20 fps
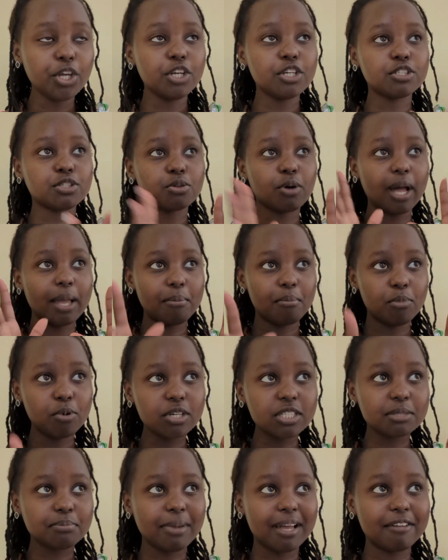So I
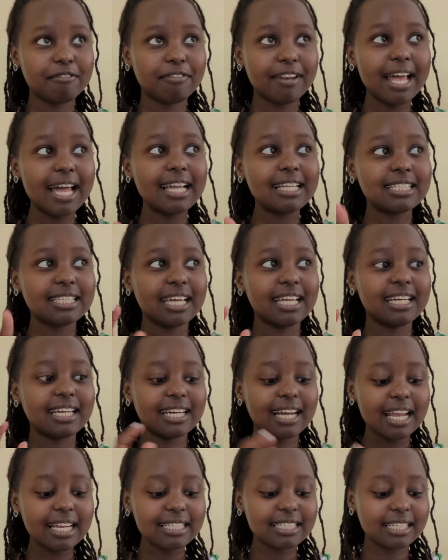booked my flight, and
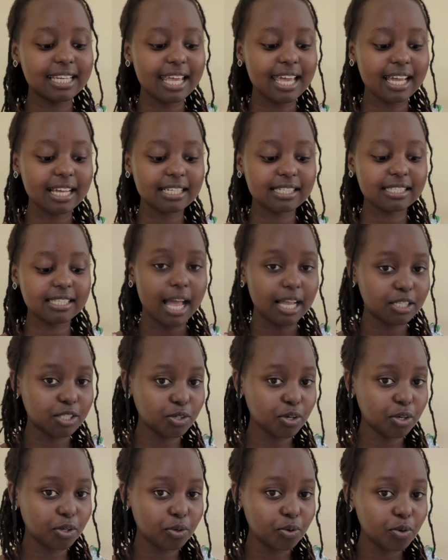right next I
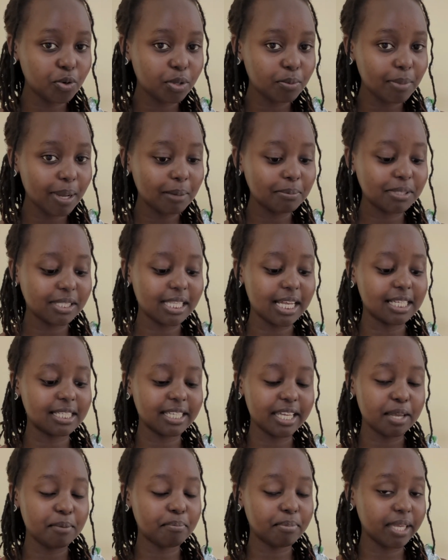saw on Google Maps that
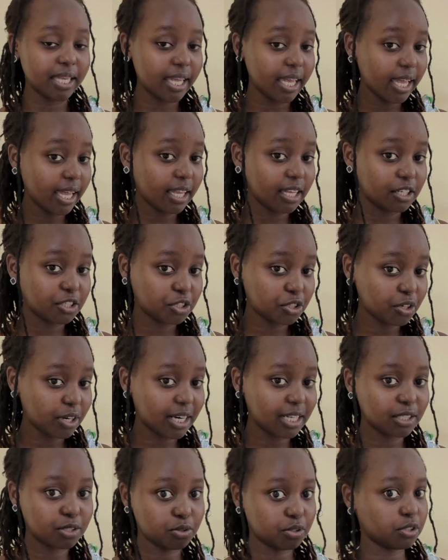APA
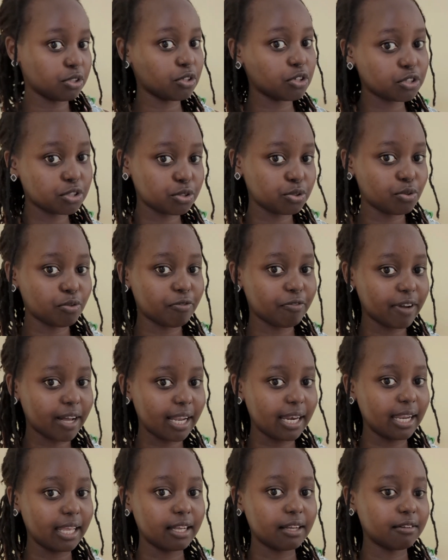insurance was not so
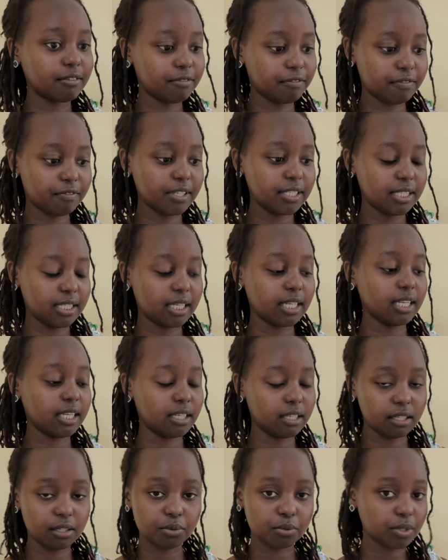far, like
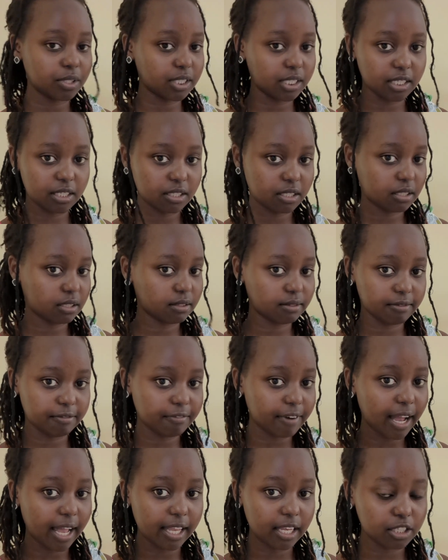physically it wasn't
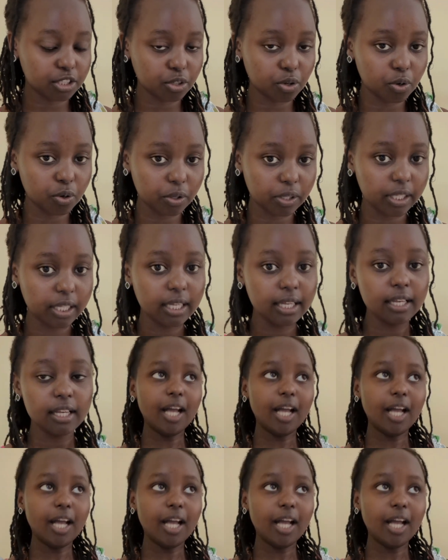far at all.